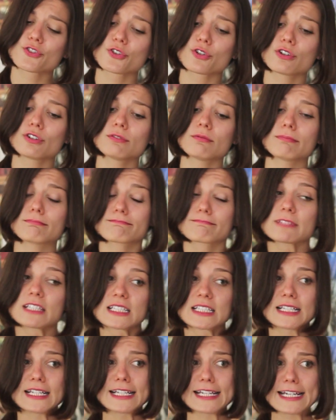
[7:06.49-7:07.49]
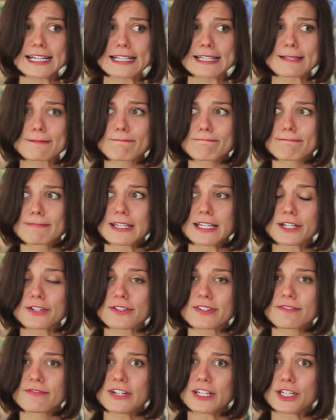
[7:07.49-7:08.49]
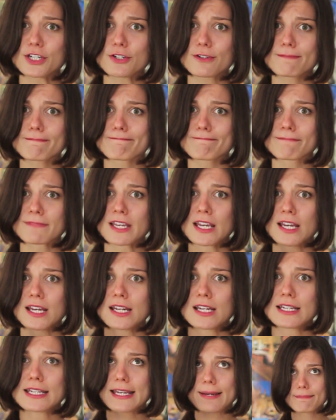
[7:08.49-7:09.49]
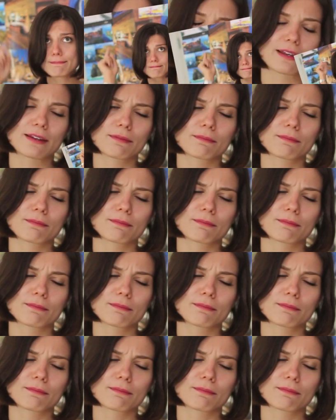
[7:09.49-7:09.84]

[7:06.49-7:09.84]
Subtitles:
so I guess here's the video. Yep,